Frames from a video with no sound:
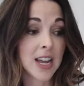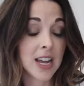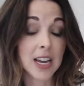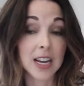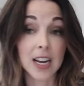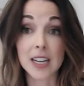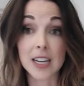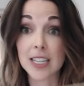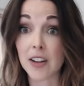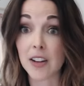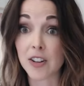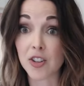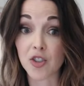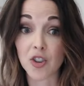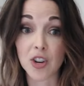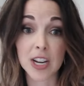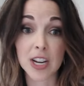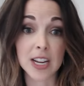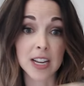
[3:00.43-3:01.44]
cut down a
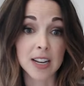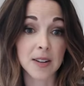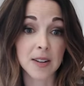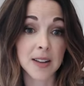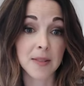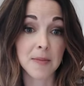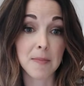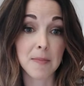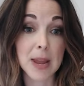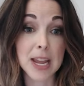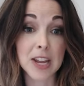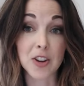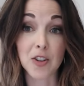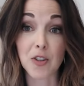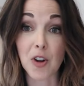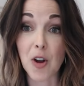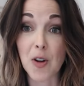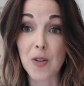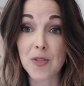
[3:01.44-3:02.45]
tree and make
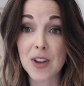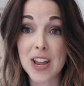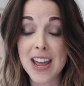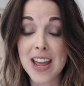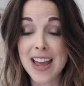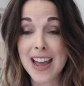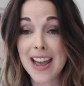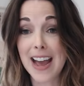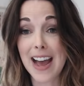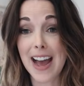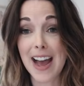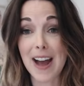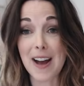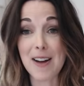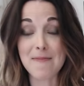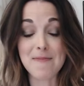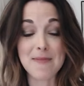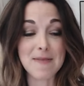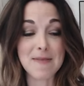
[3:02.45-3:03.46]
your own.
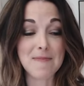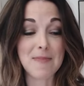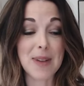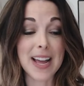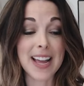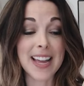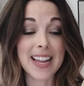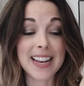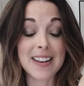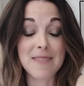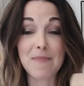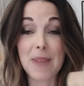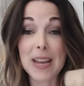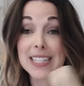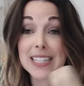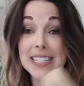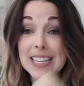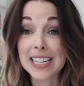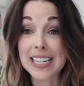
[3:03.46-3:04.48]
But
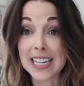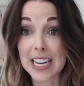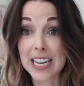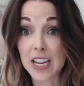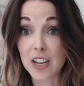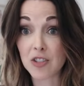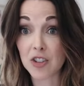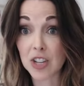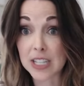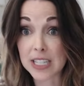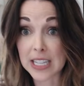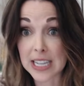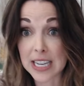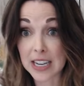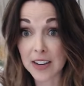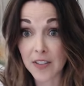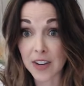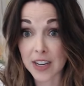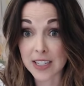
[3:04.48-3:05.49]
basically, you just
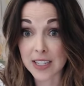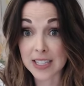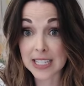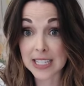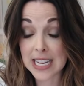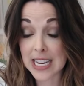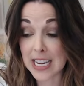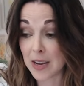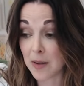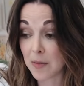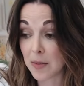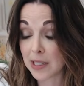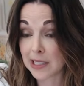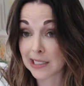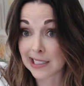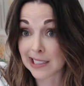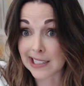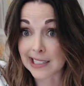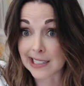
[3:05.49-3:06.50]
give a seam
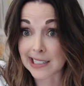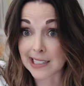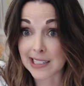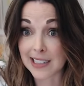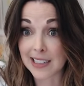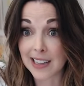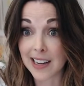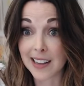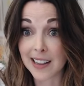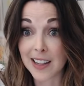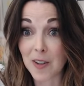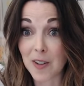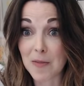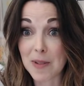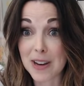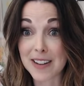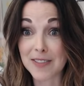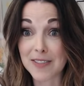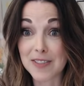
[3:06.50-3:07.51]
a little
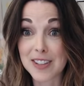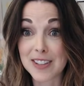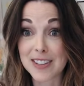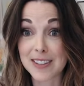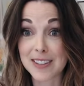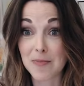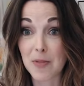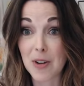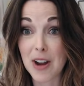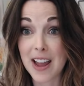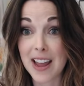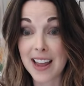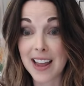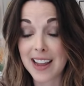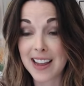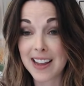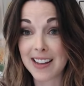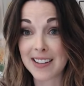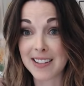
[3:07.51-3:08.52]
bit of
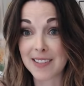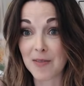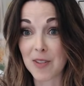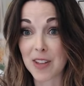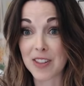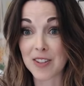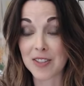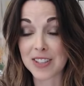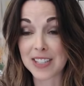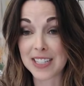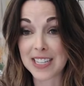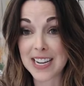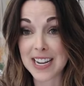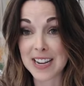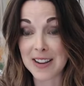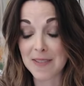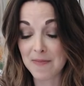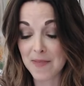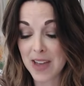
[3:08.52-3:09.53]
spray with your
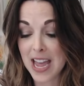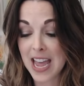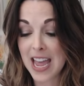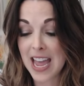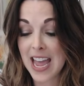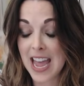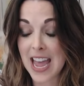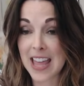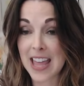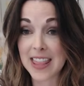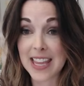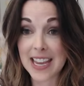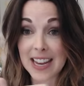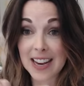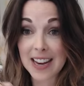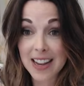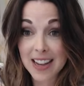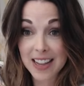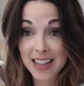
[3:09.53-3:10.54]
steam, and
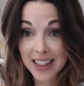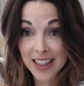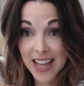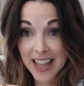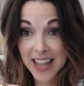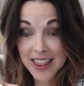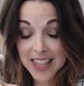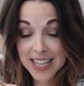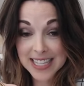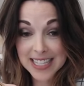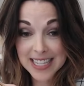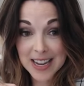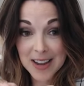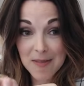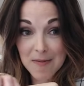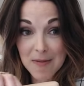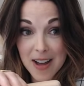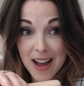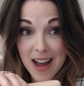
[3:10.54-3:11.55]
then let the seam